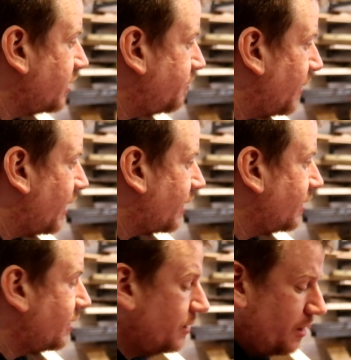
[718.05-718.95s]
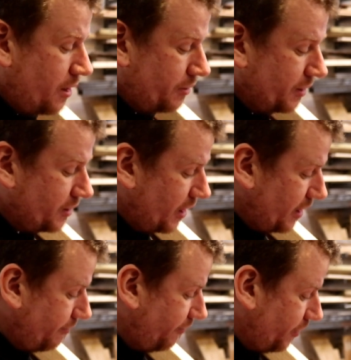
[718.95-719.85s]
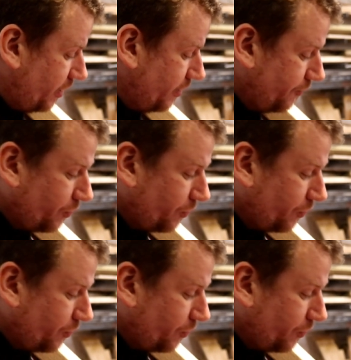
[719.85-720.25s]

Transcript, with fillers: he's back, I'm going to send him for,